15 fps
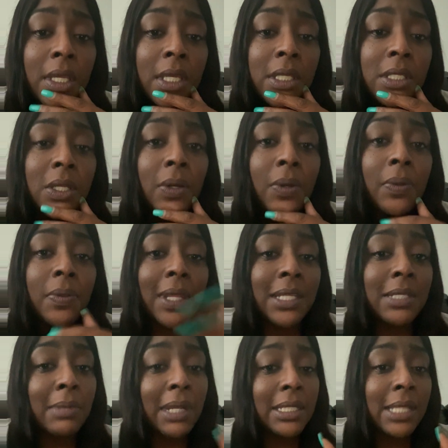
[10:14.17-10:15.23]
So
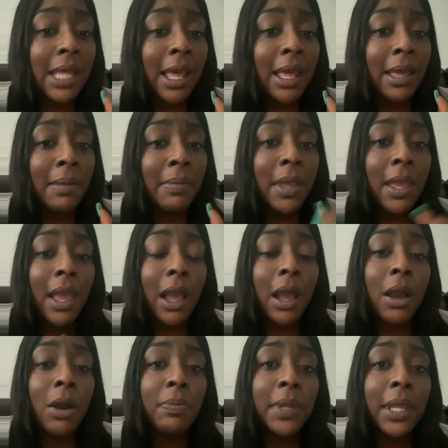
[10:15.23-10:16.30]
that's my time. I
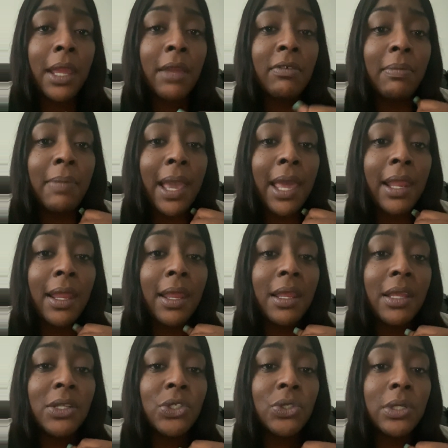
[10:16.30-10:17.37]
hope that everybody
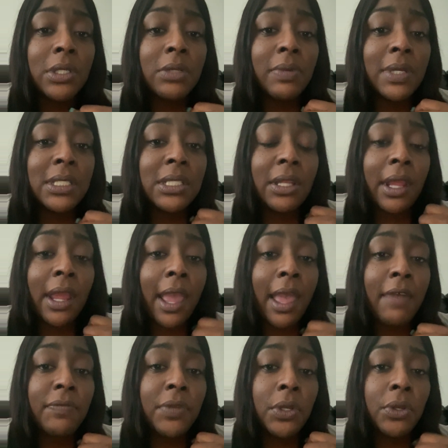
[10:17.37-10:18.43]
enjoy the rest of their
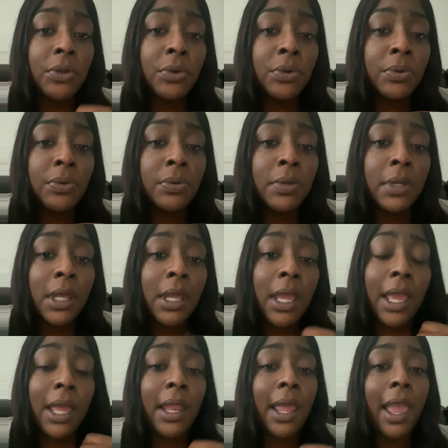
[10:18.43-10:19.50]
afternoon
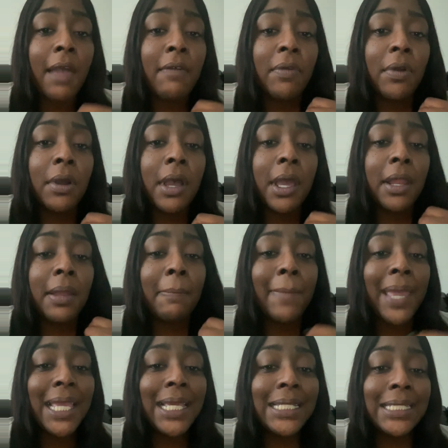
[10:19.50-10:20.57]
and have an
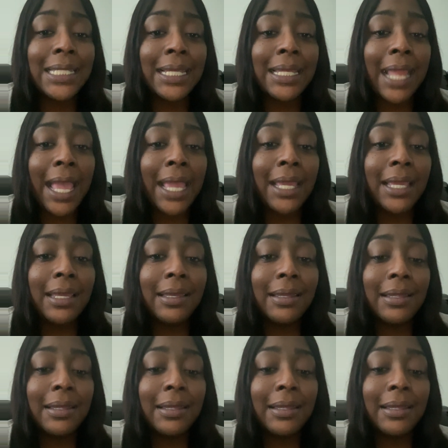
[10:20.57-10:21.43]
amazing night.